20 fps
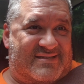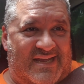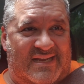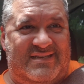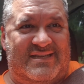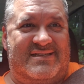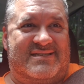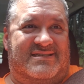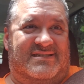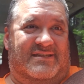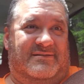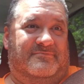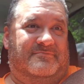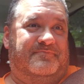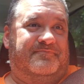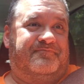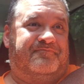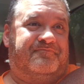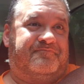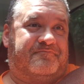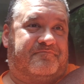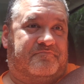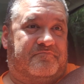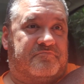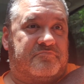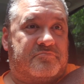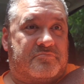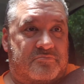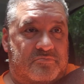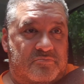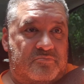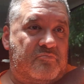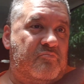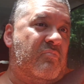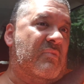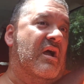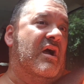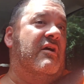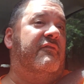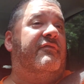sentencing?
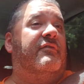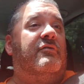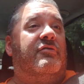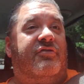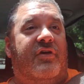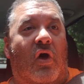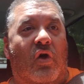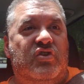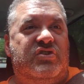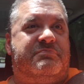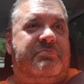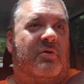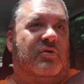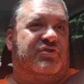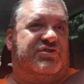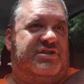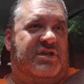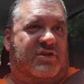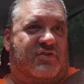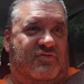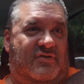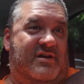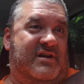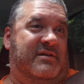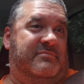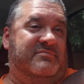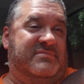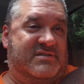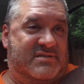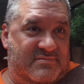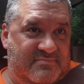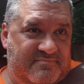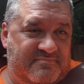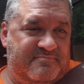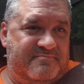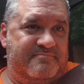of those bullshit crimes.